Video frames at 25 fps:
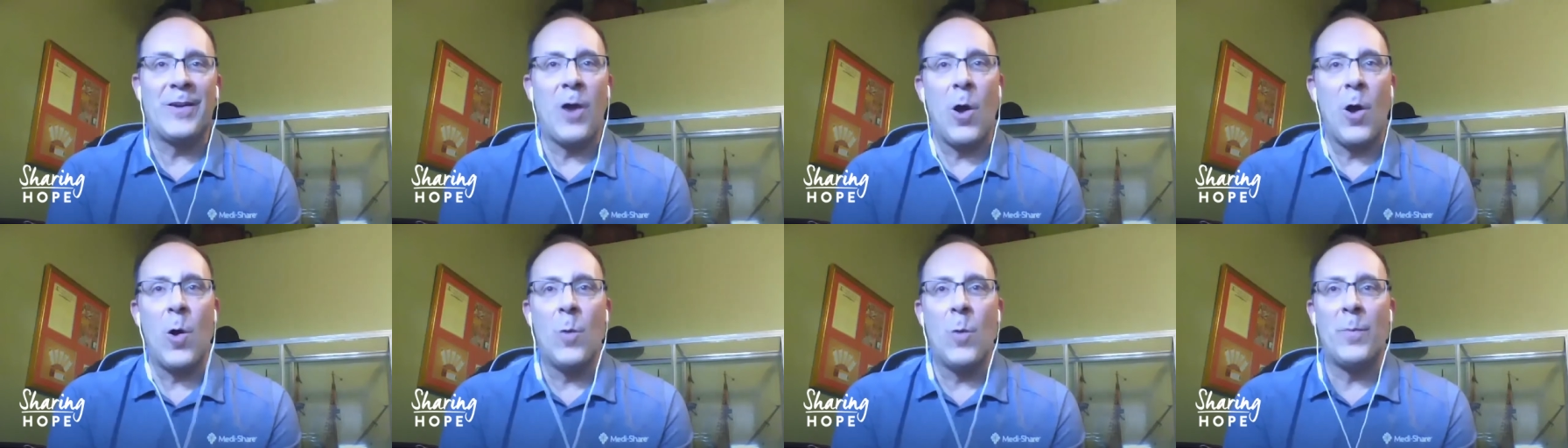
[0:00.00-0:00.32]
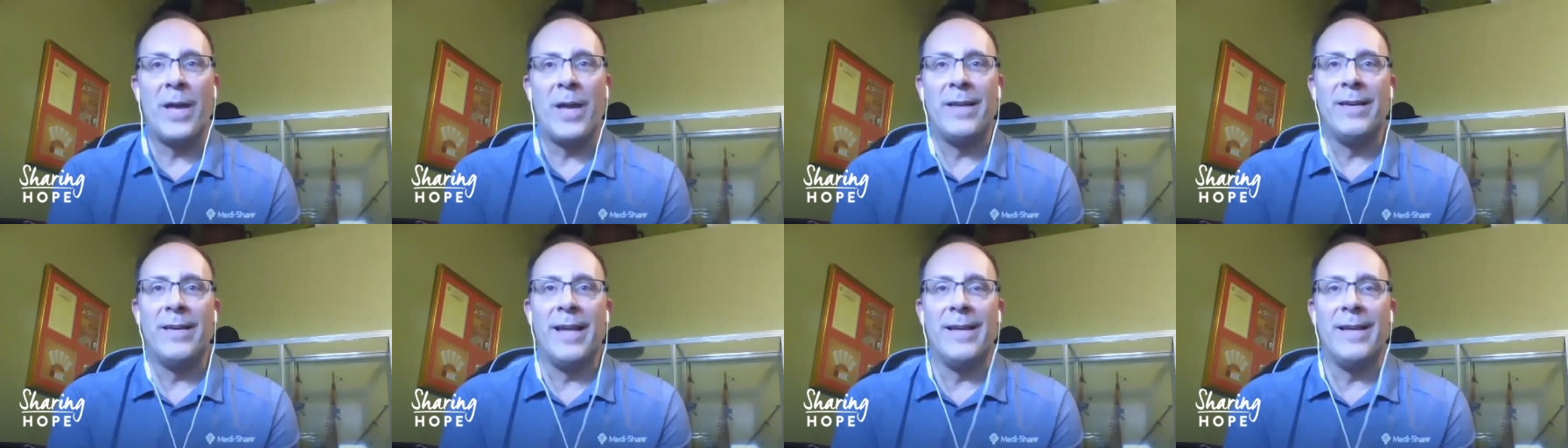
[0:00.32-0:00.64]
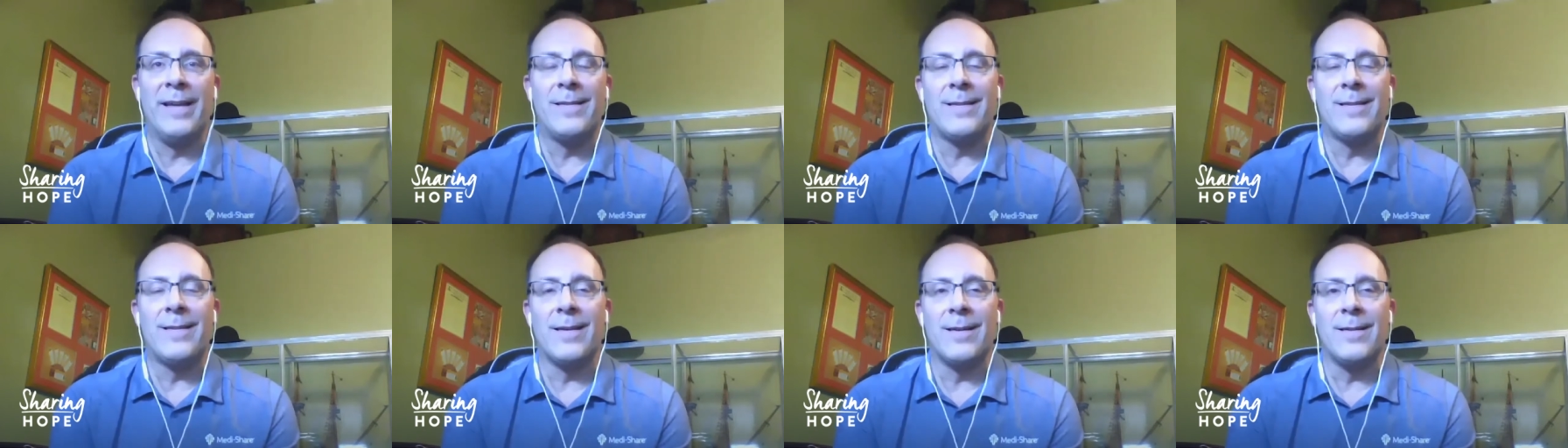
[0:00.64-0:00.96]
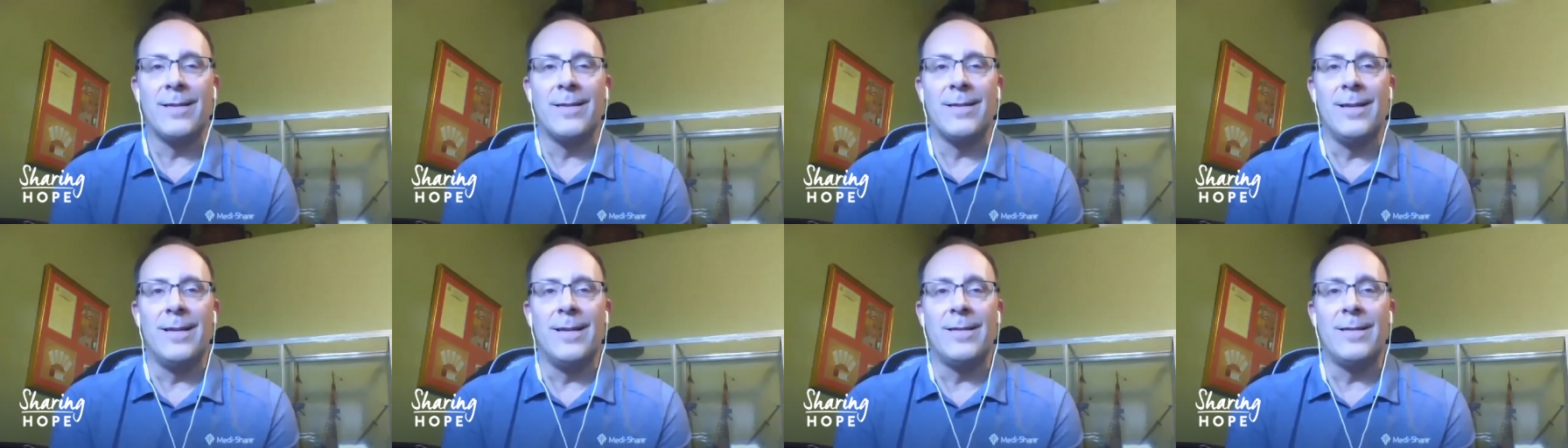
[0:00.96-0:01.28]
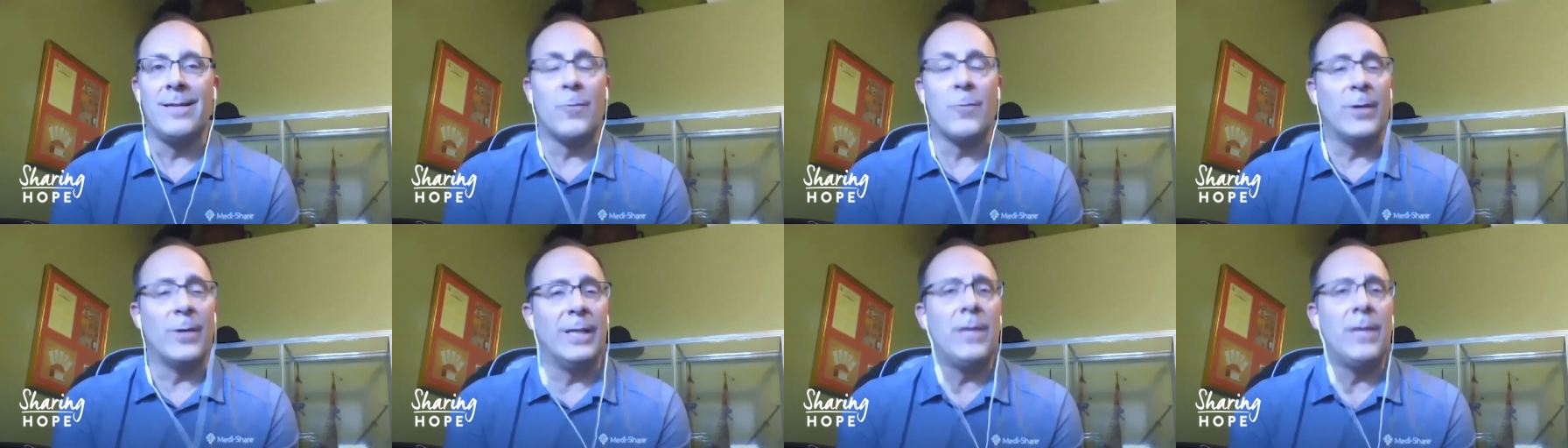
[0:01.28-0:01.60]
cope and
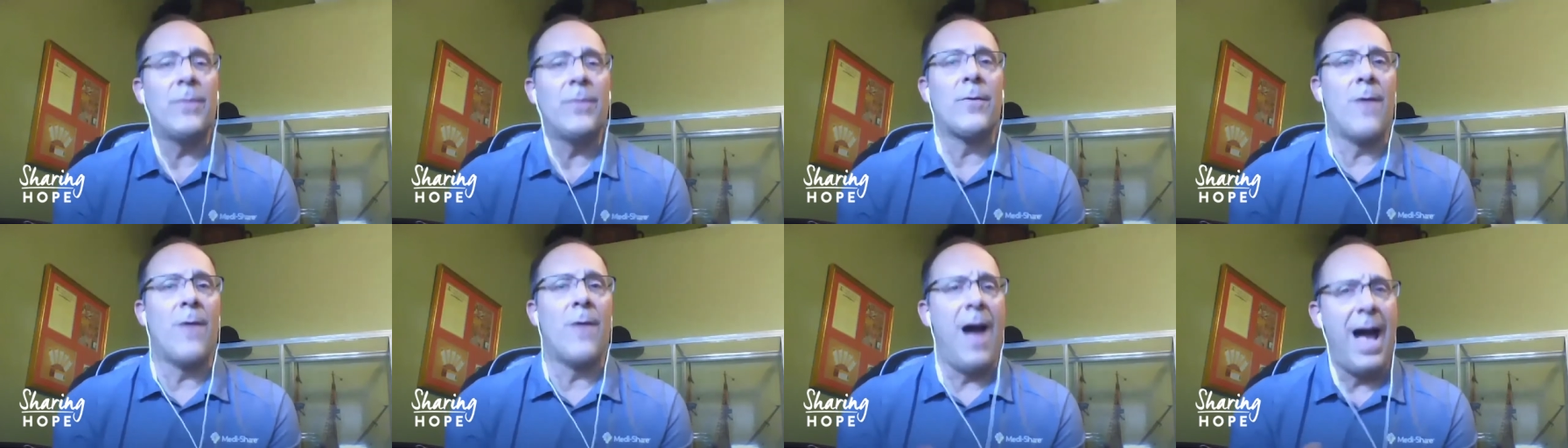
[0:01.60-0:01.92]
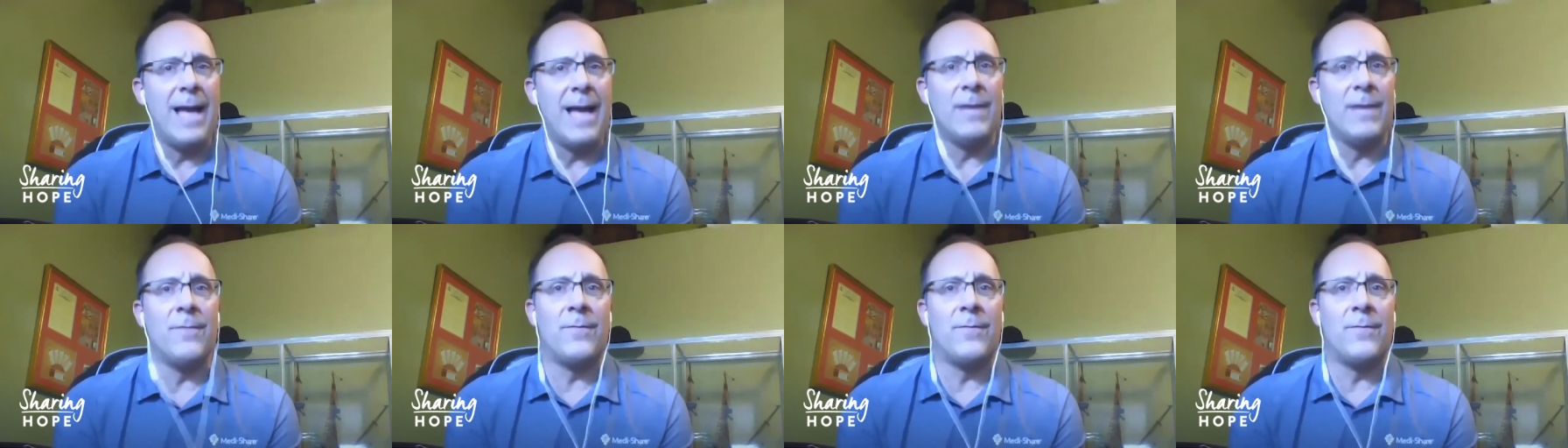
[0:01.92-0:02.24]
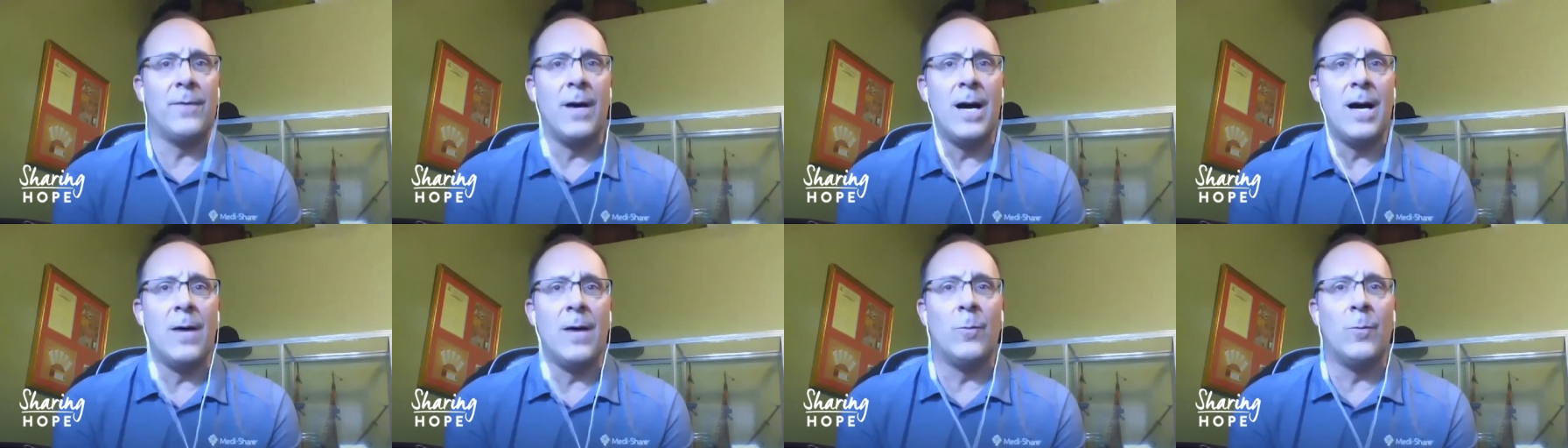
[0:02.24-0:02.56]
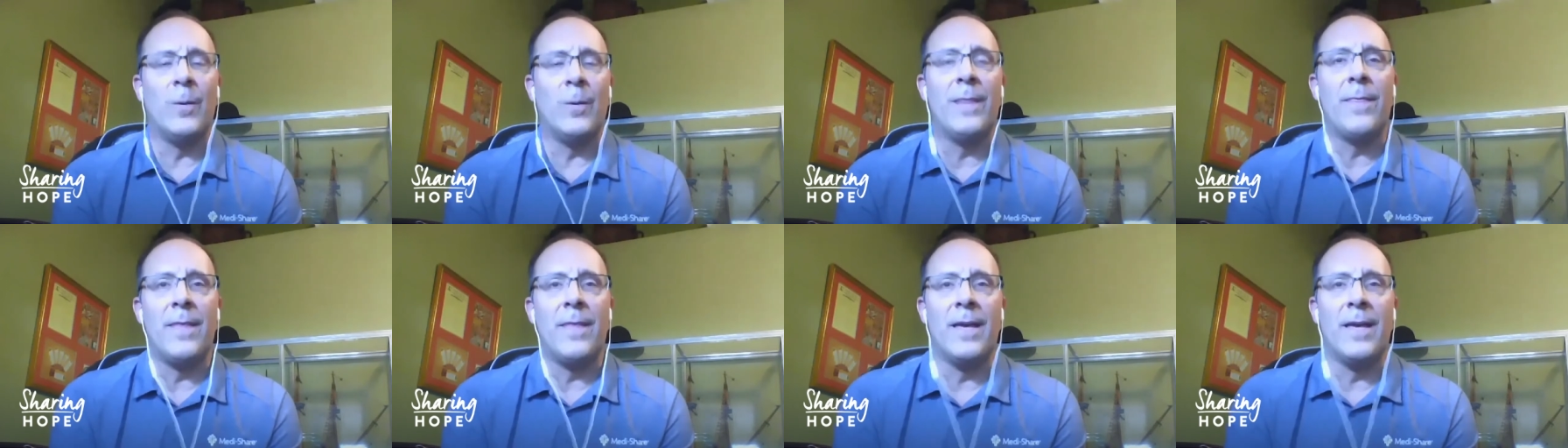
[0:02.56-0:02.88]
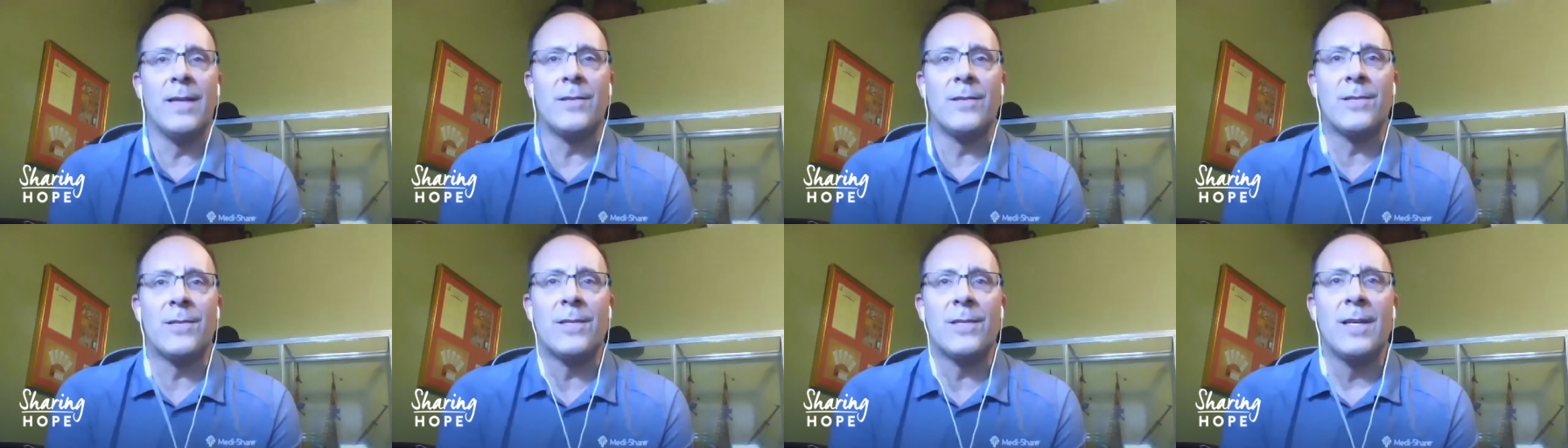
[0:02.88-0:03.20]
to really thrive with
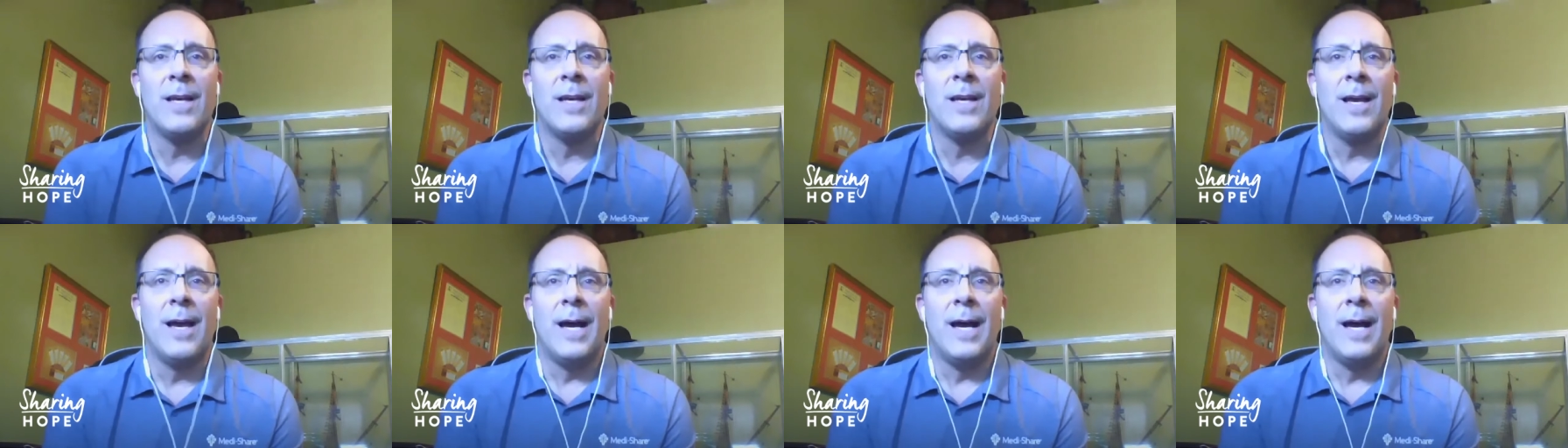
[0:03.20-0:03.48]
this.